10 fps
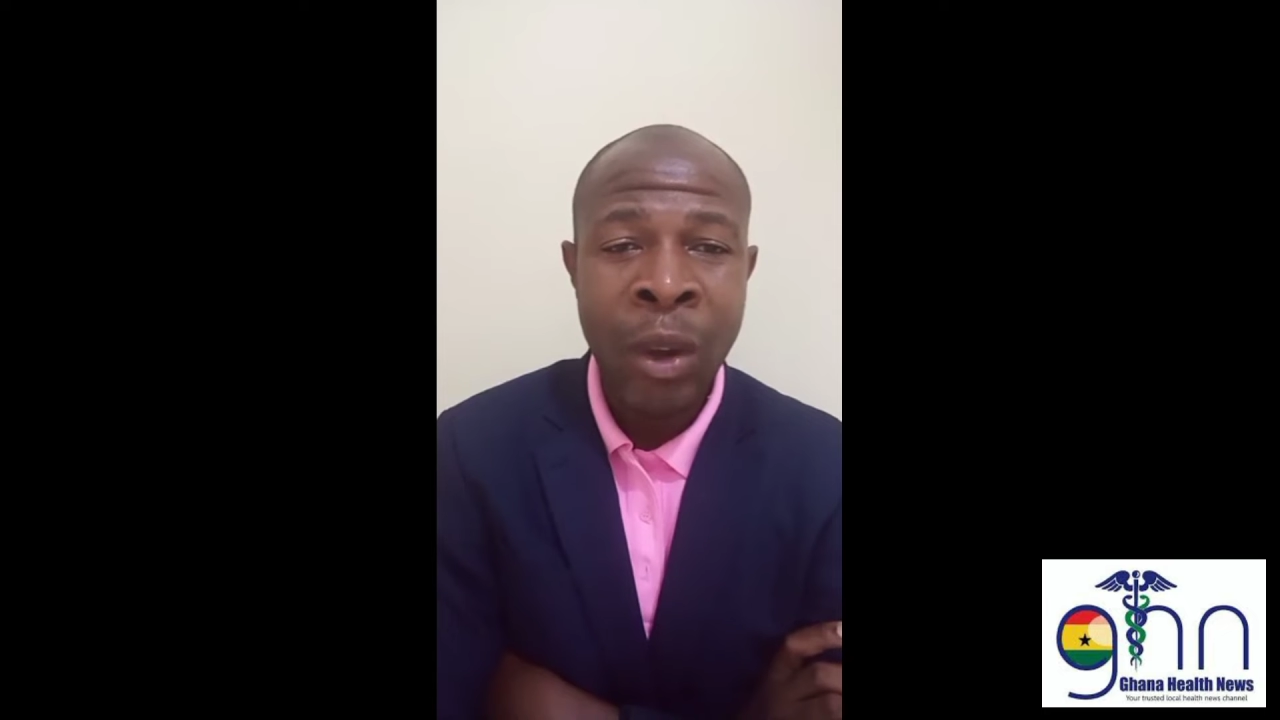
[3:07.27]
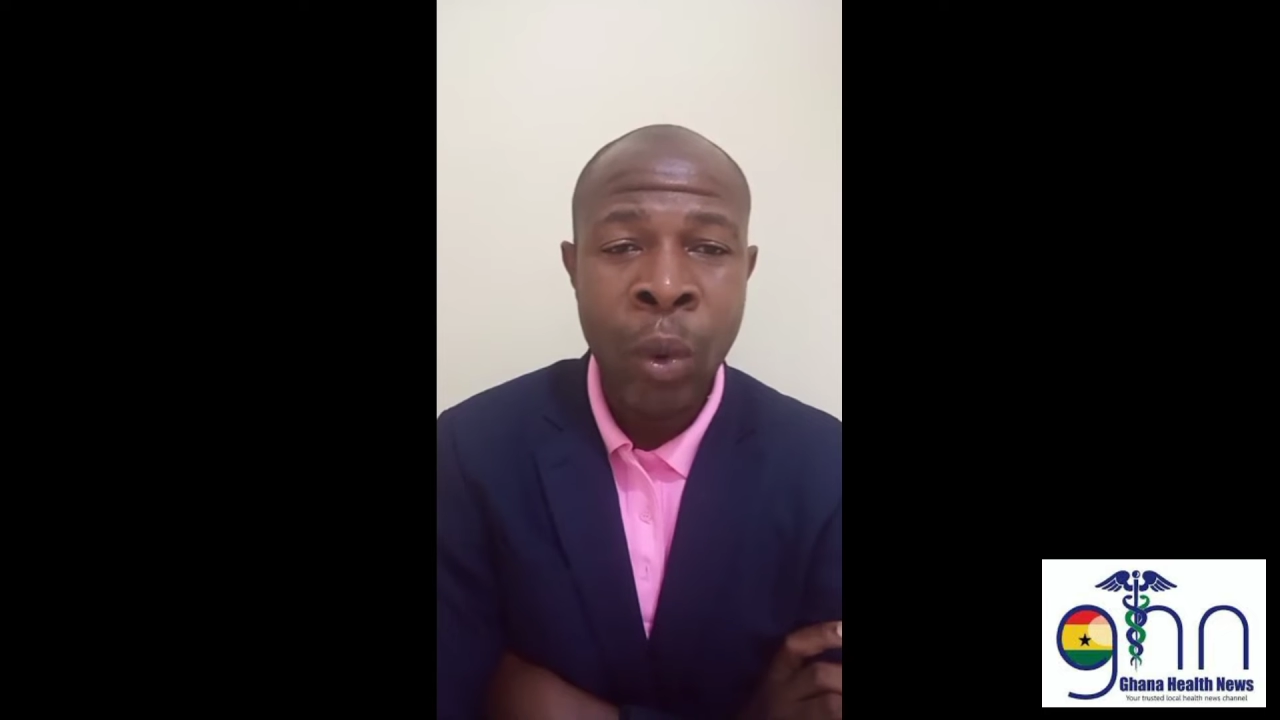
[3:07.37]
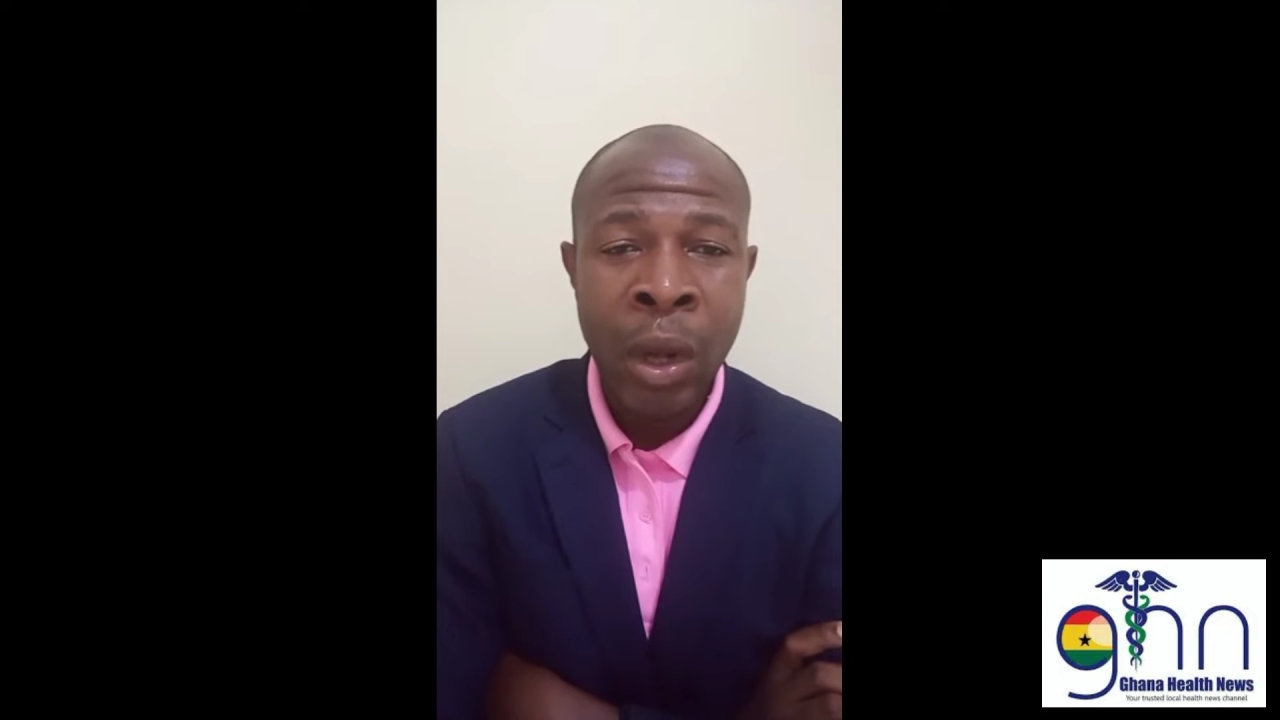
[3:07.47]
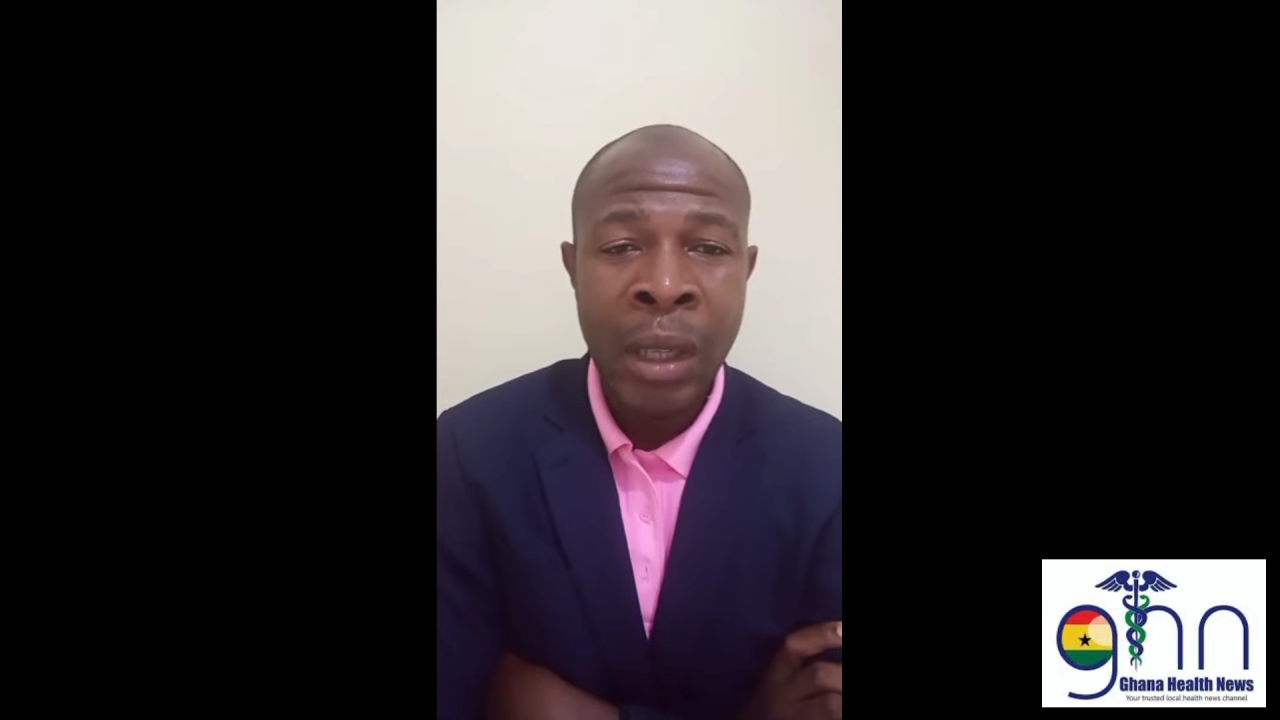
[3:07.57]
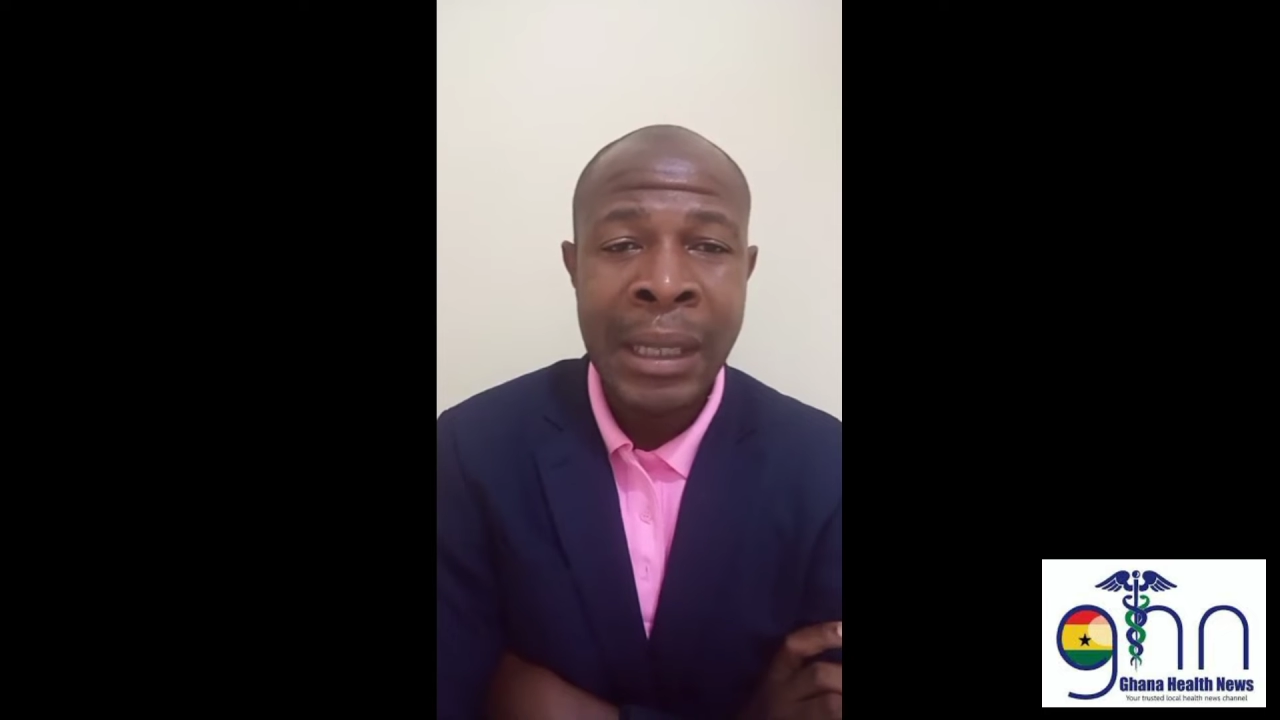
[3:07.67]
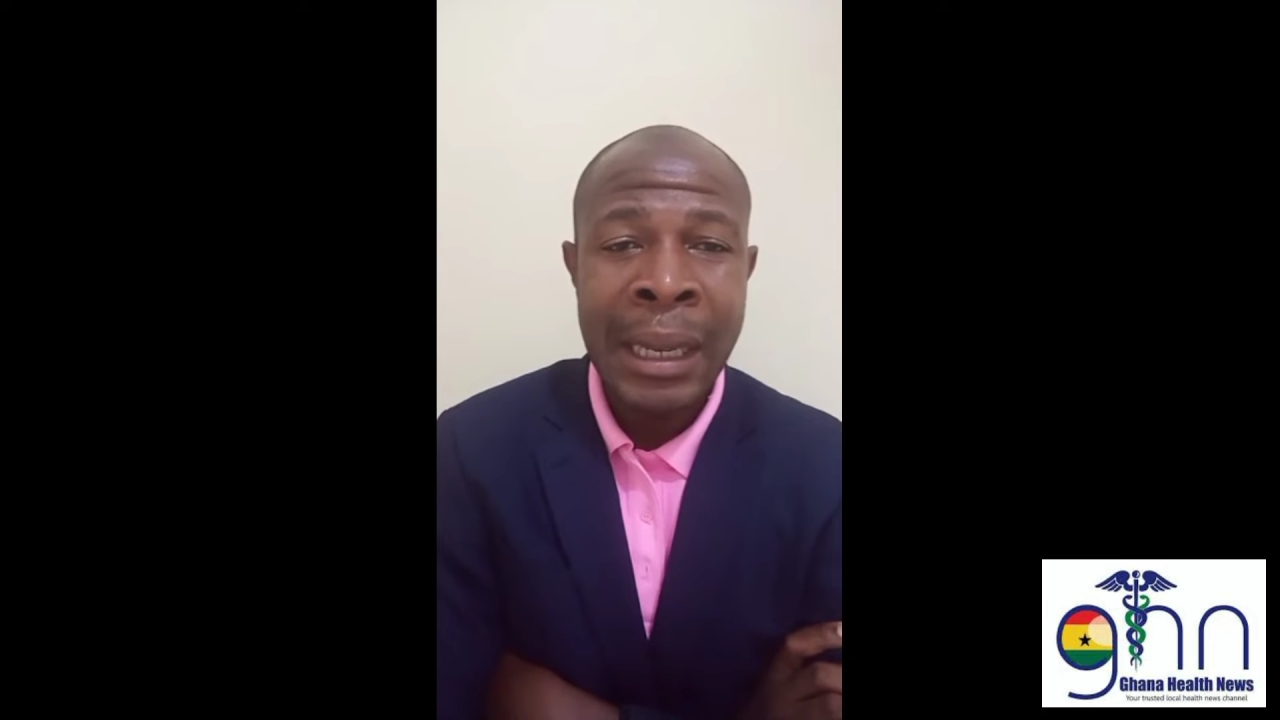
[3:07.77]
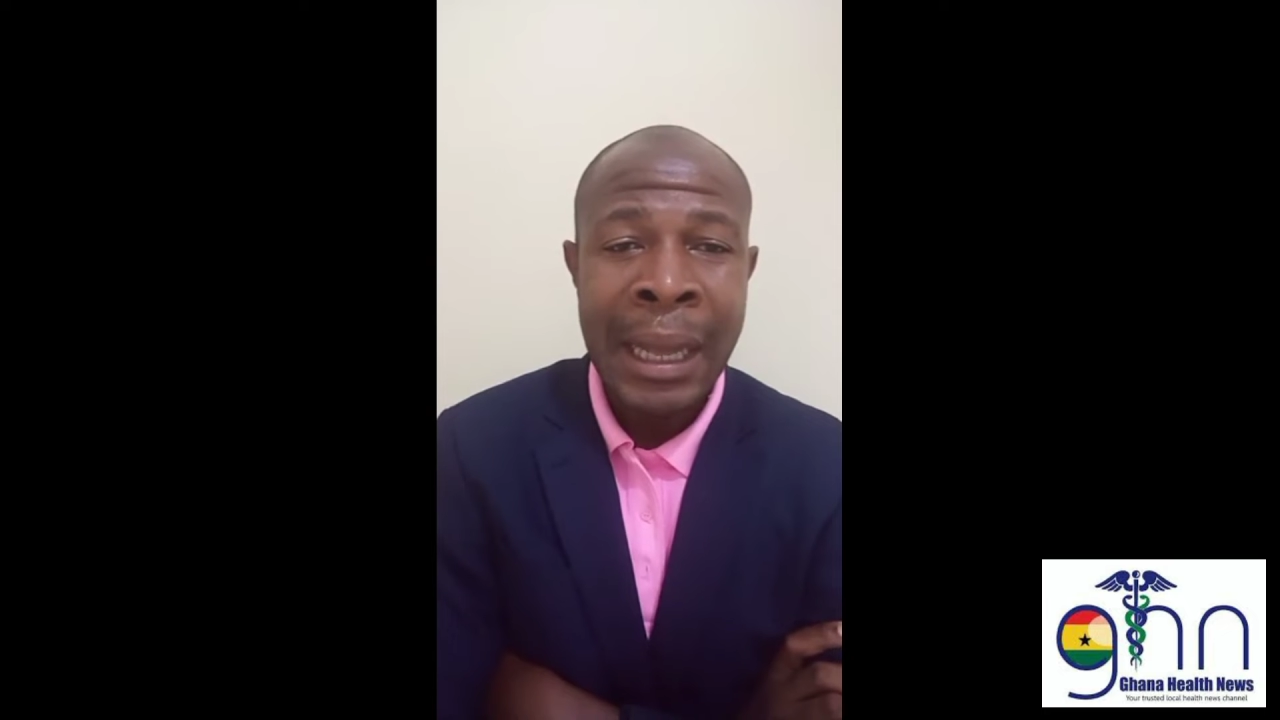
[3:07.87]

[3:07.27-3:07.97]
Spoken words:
the World